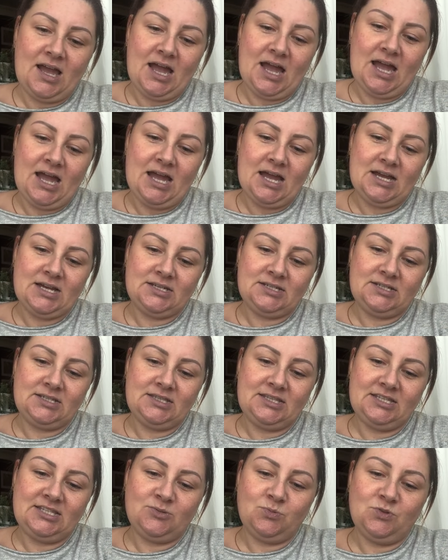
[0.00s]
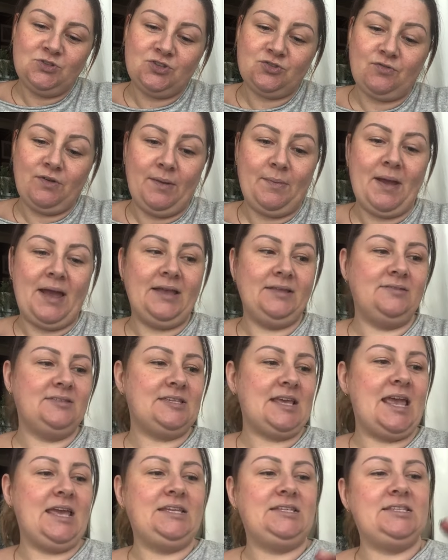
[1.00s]
and this was three
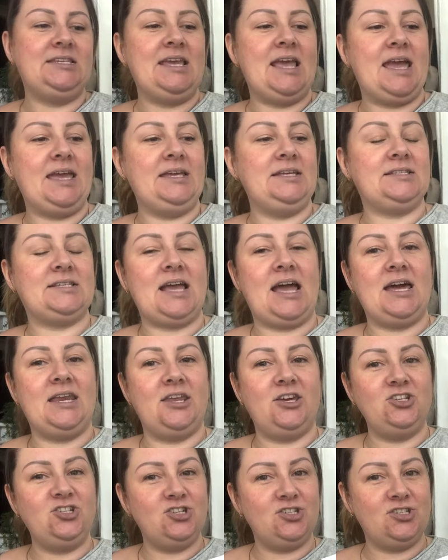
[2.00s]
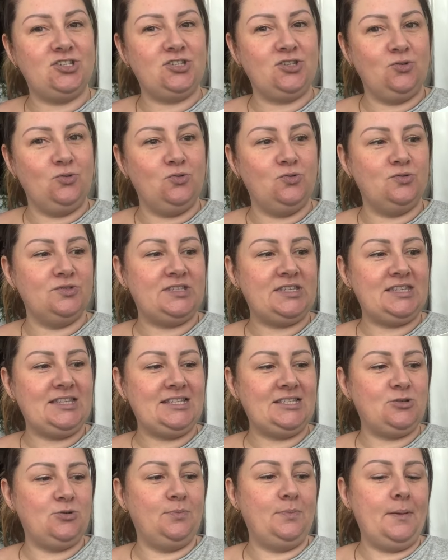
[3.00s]
pounds eighty-eight, and I just thought
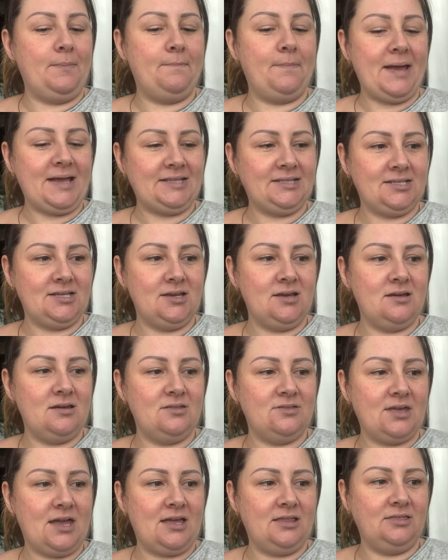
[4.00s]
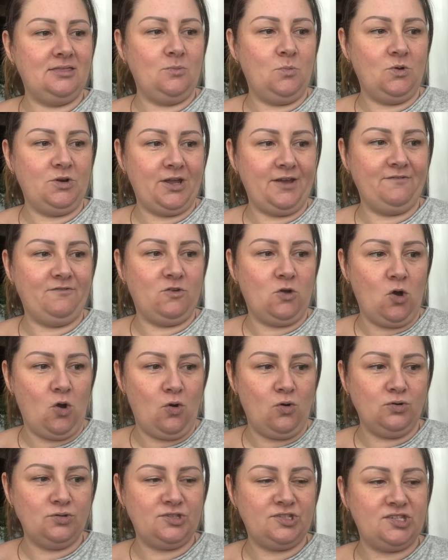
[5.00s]
this would be better than the one I've
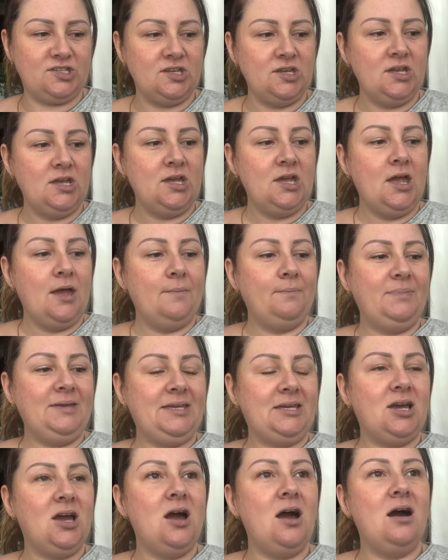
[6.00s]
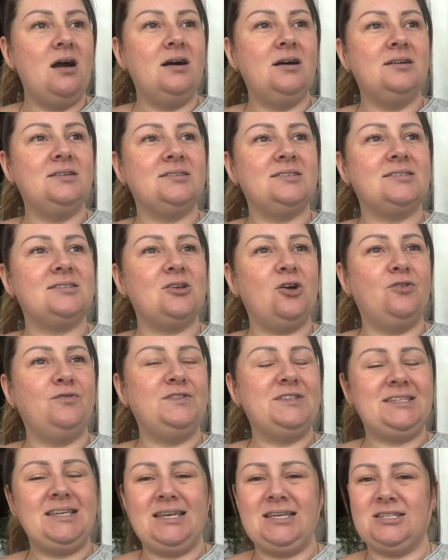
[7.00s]
got, because
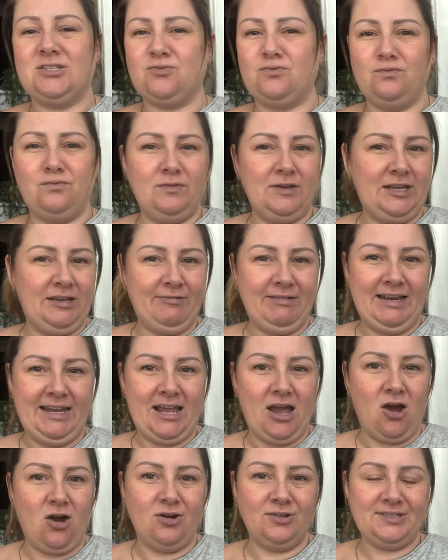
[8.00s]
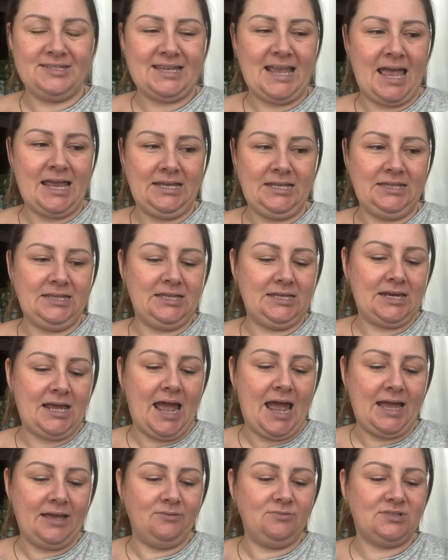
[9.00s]
obviously it's really, really hard to get anything
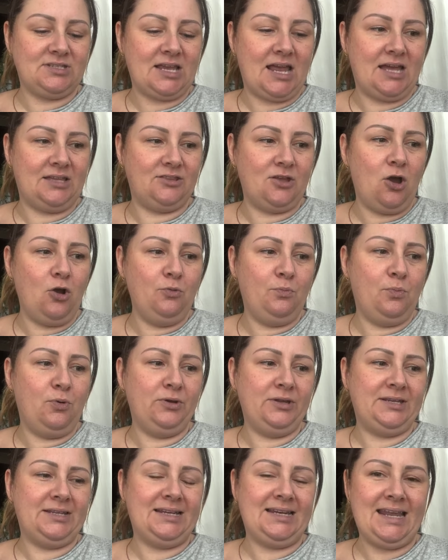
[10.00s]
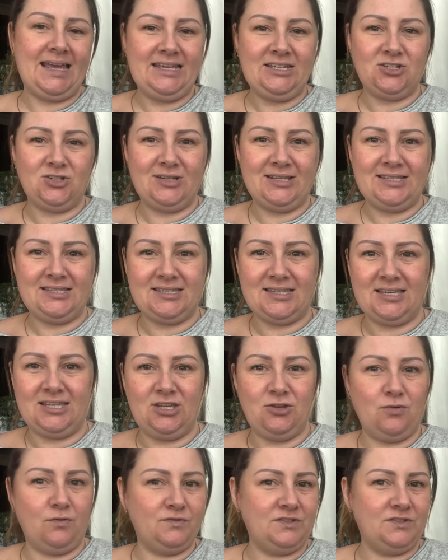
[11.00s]
out. And the whole point of a ladle is that you're